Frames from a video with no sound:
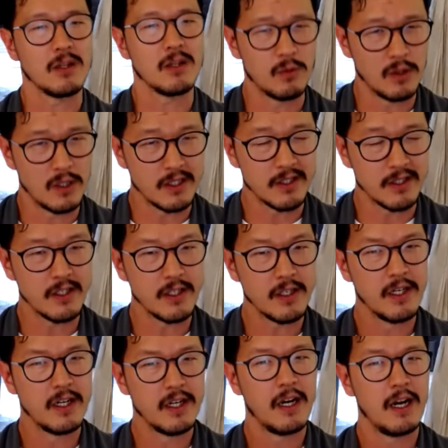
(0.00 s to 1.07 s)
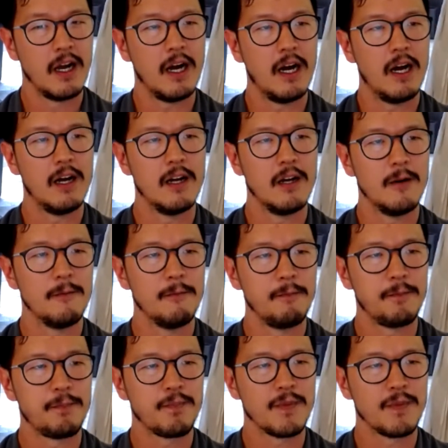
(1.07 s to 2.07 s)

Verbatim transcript: the water um,